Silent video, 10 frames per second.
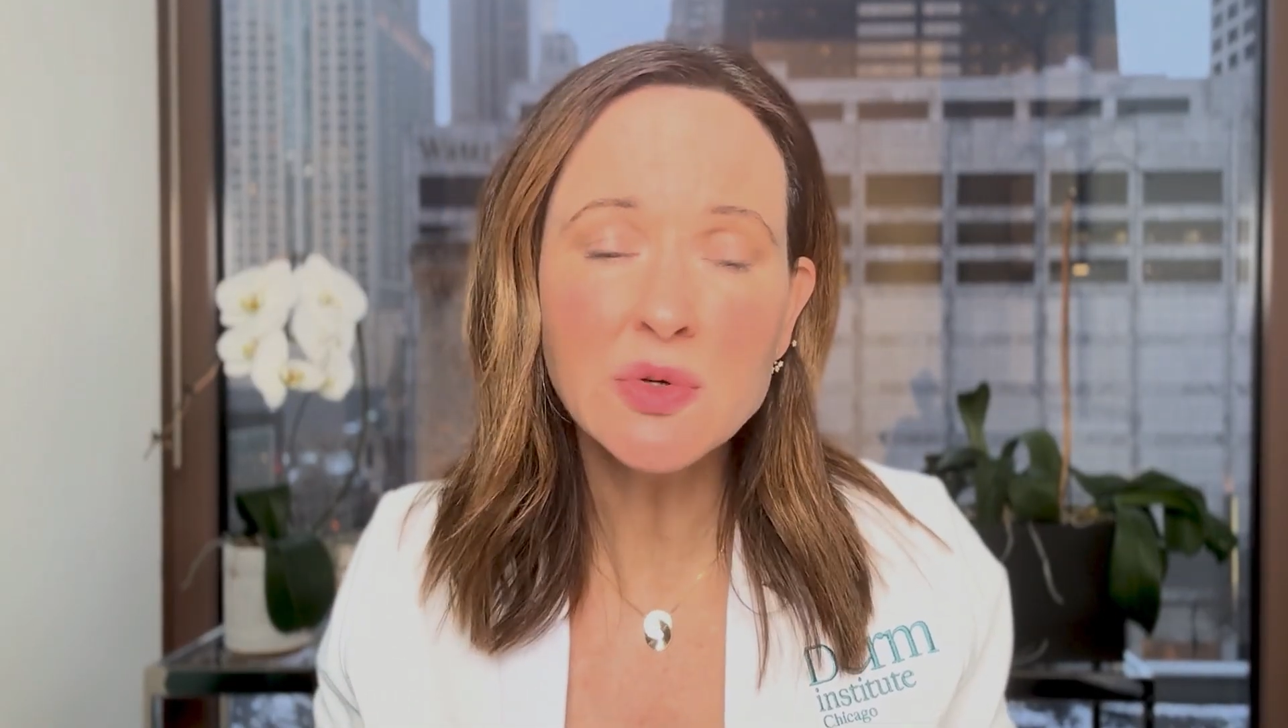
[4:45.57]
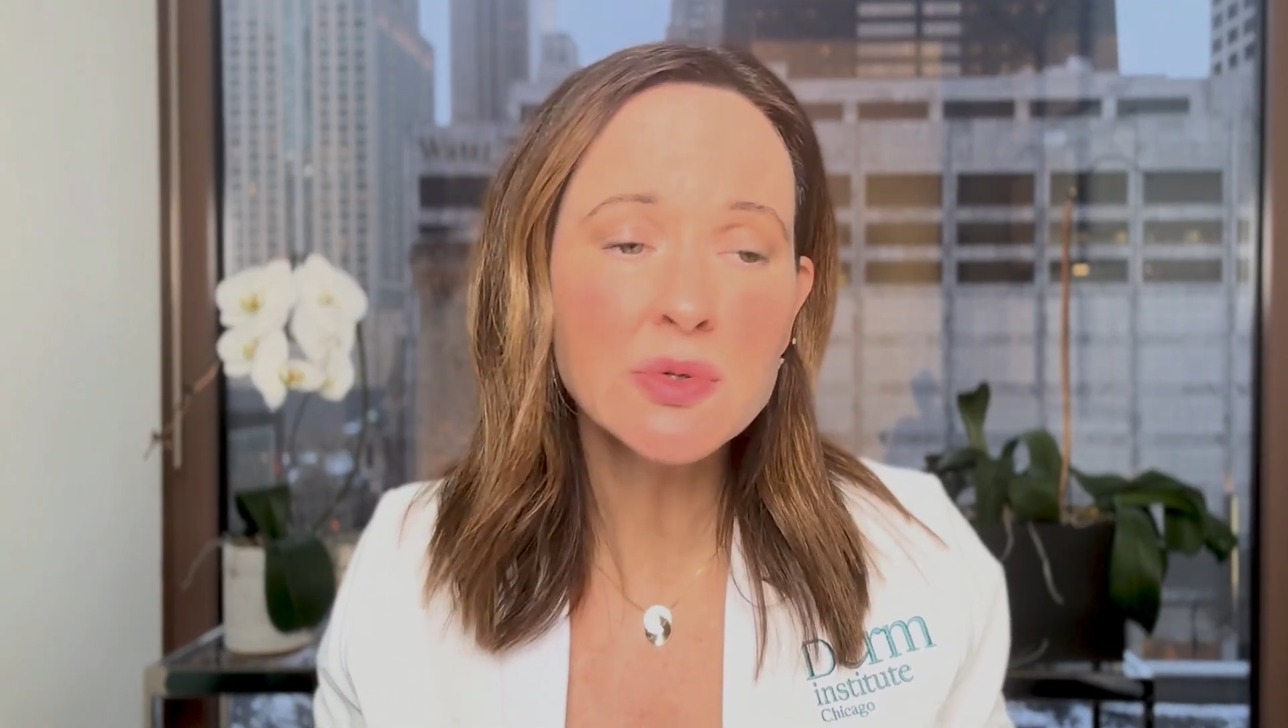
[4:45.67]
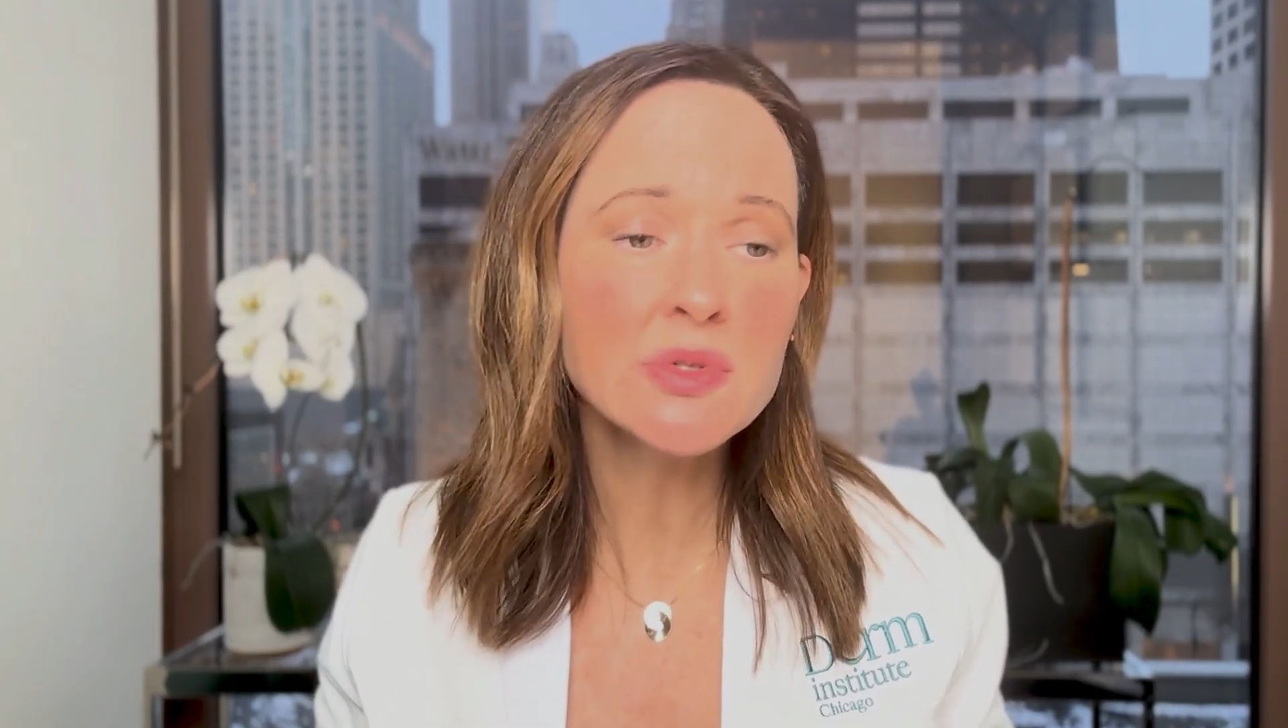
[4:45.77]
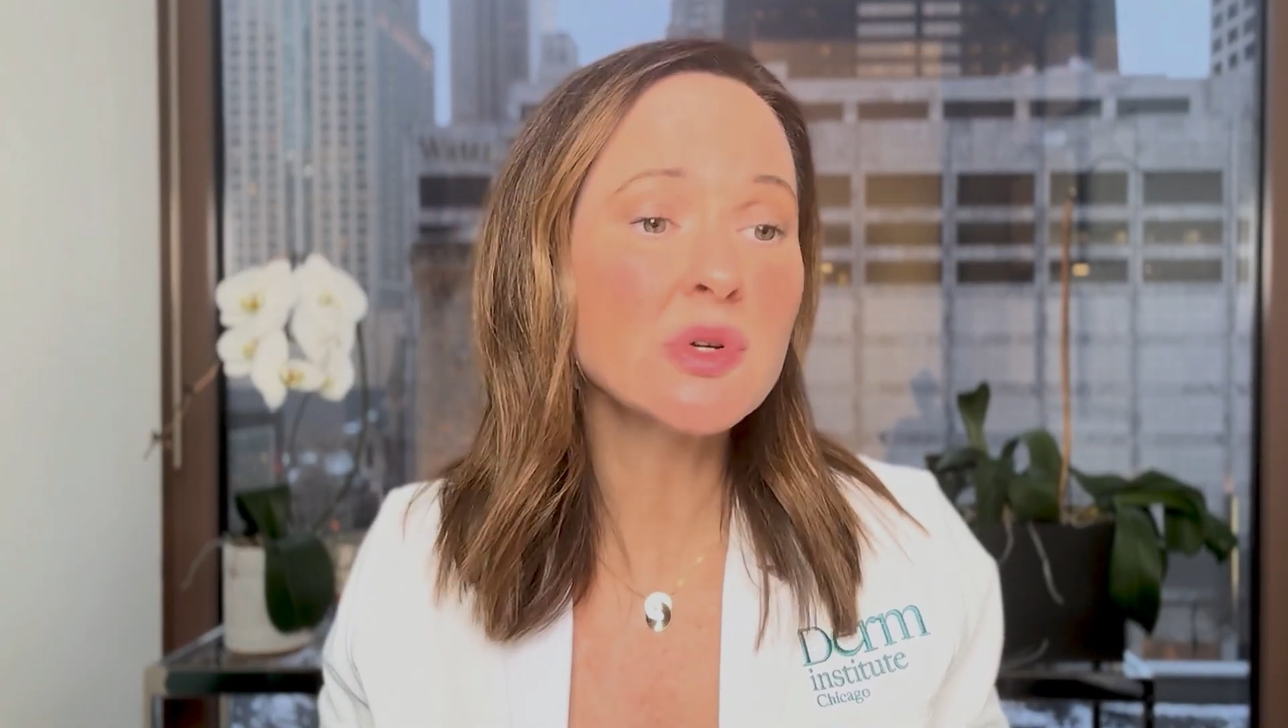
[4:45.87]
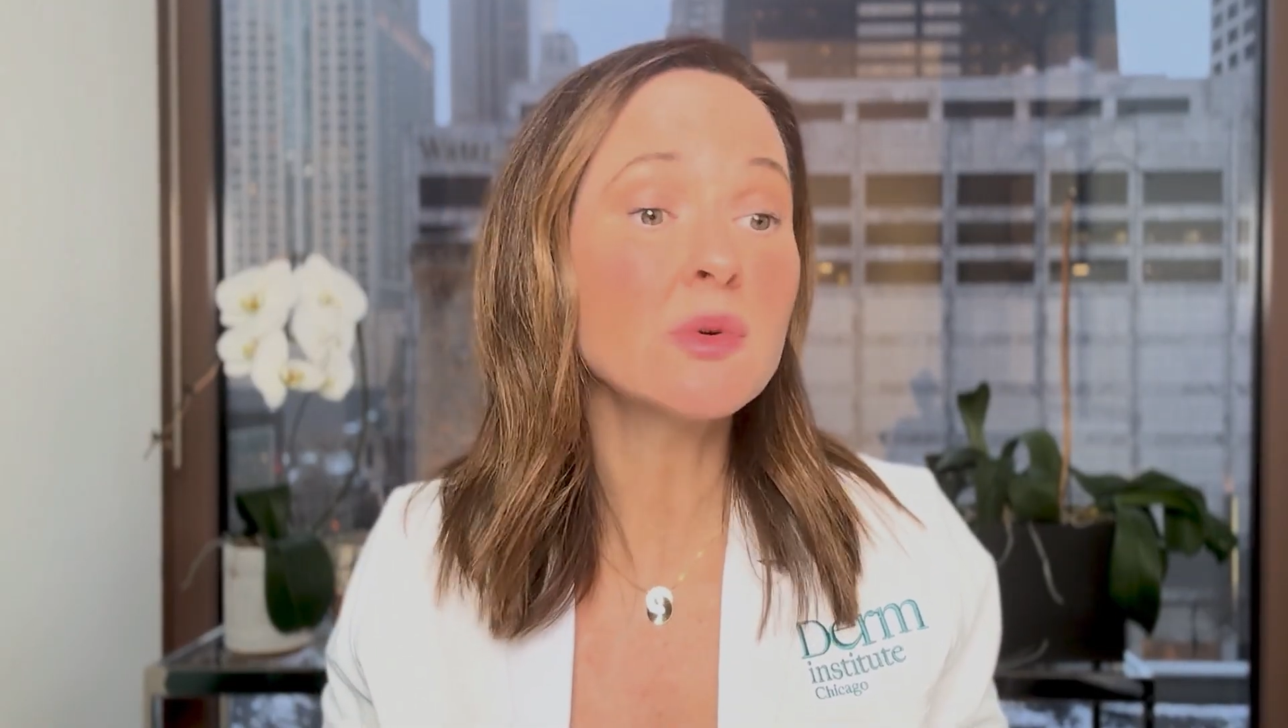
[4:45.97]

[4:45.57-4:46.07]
foods,